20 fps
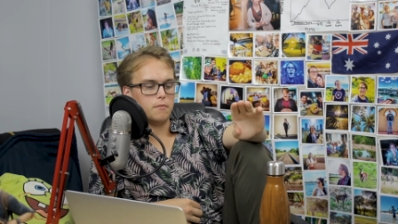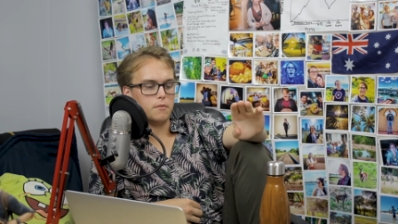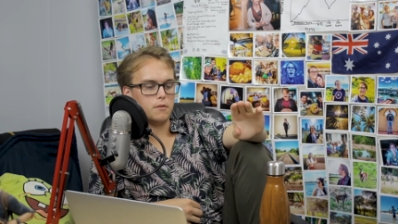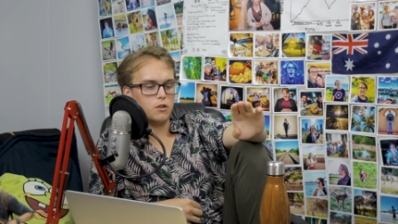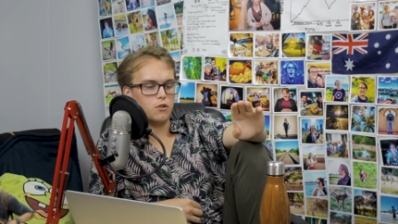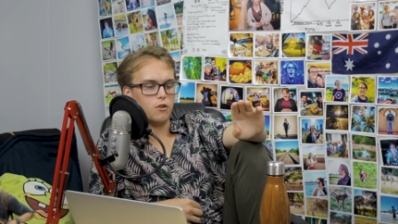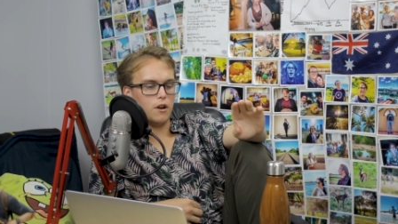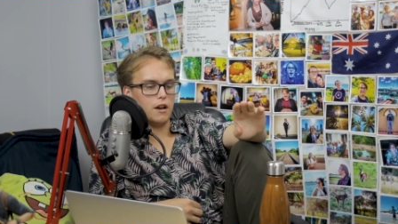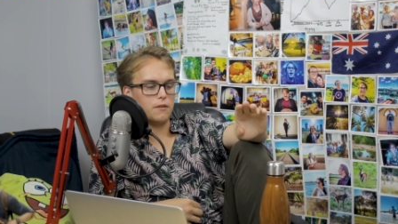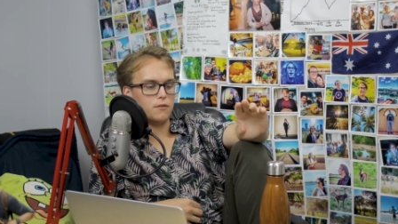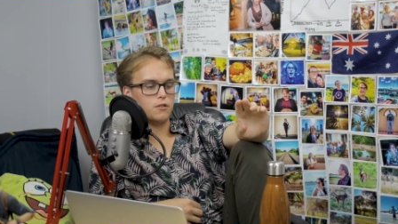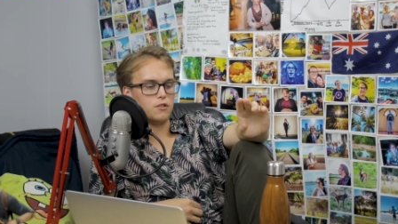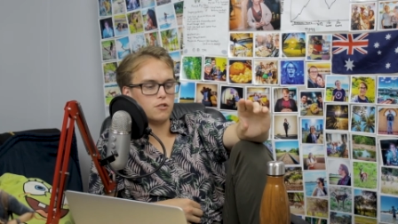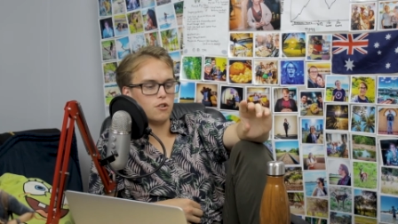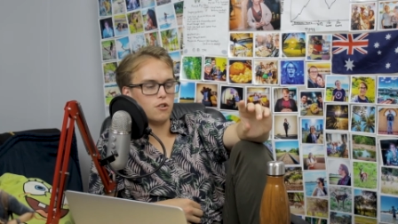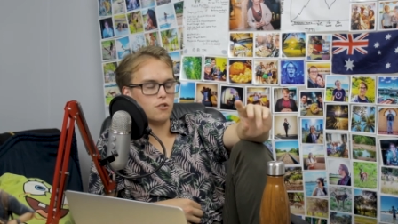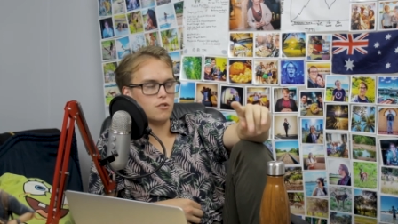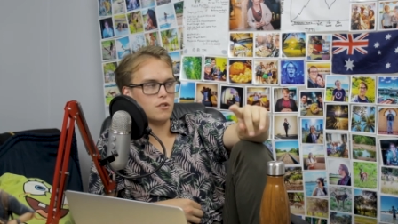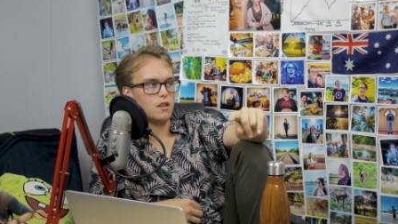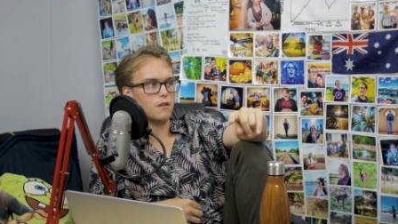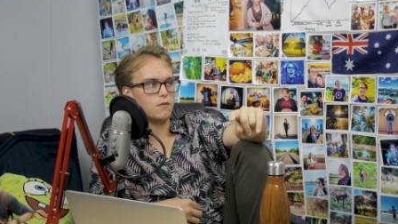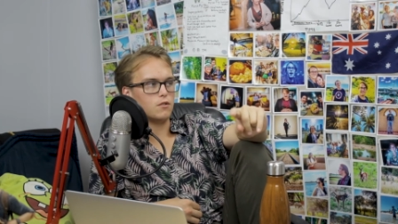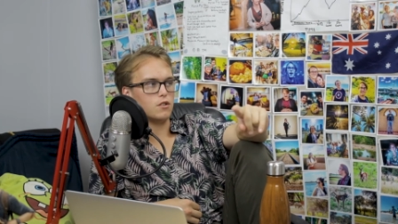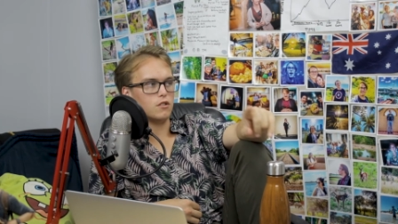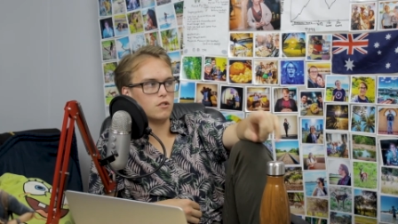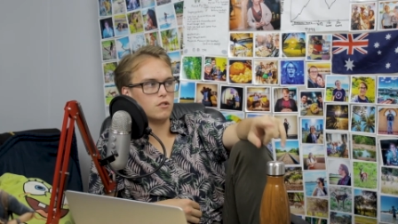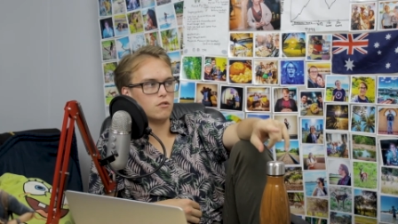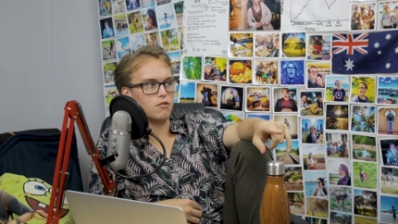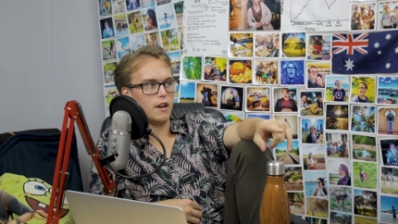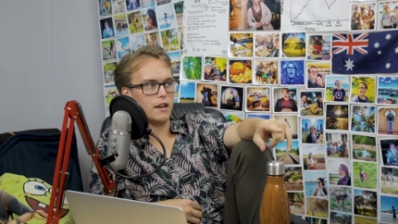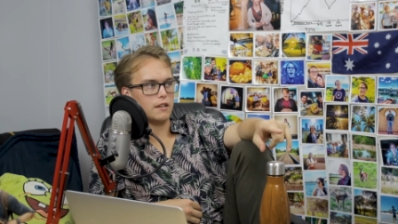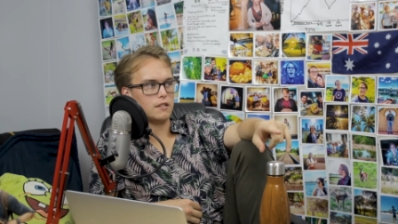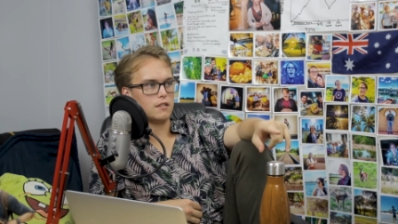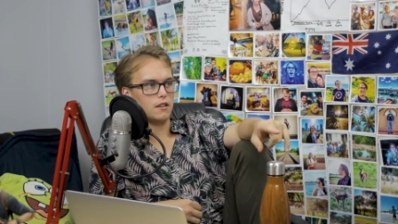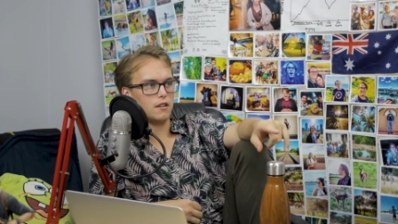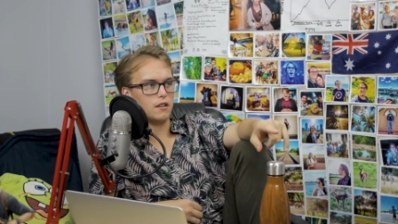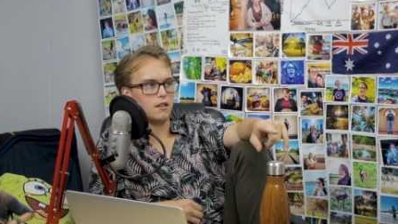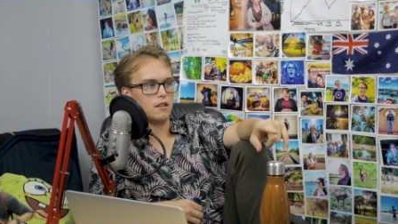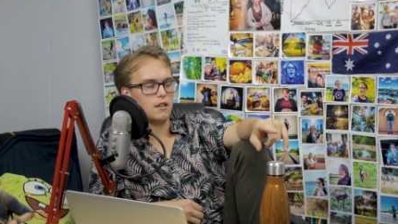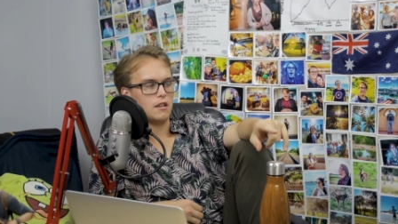creative control you give to the
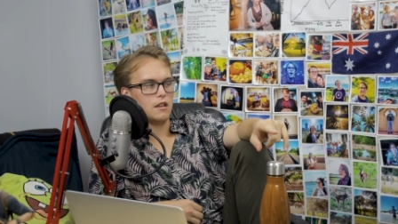director